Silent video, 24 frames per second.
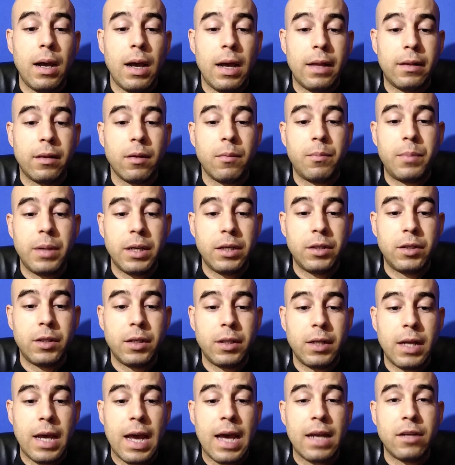and the
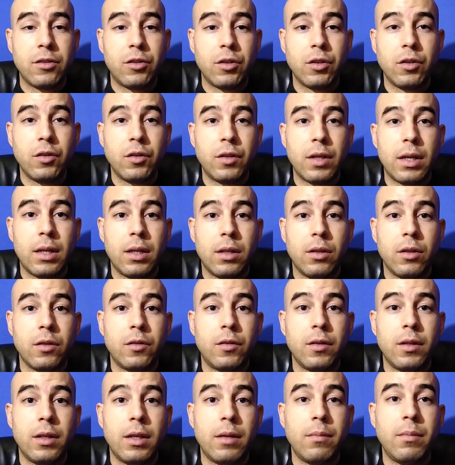patient answers and
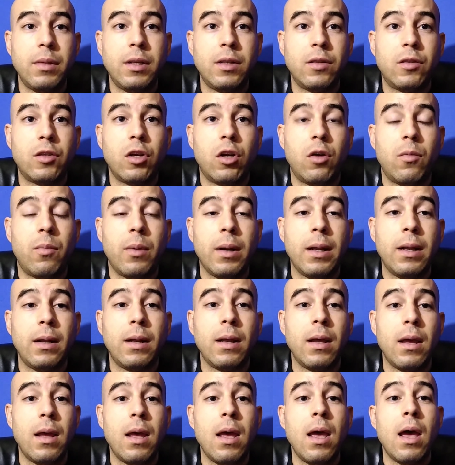doesn't let me interpret,
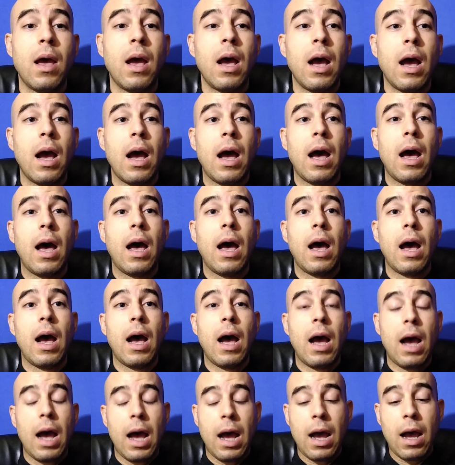
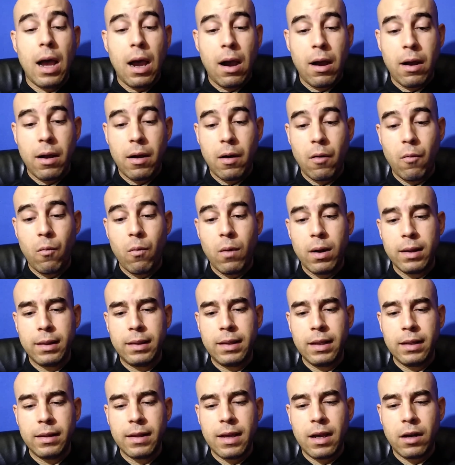one
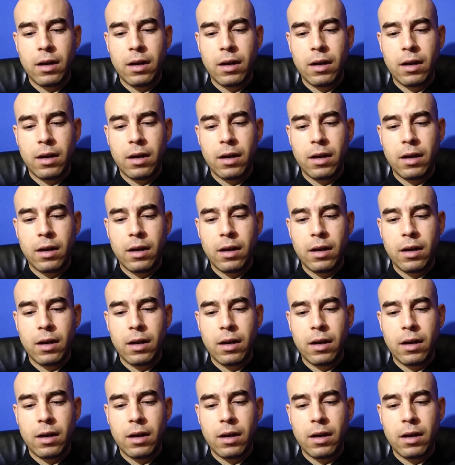thing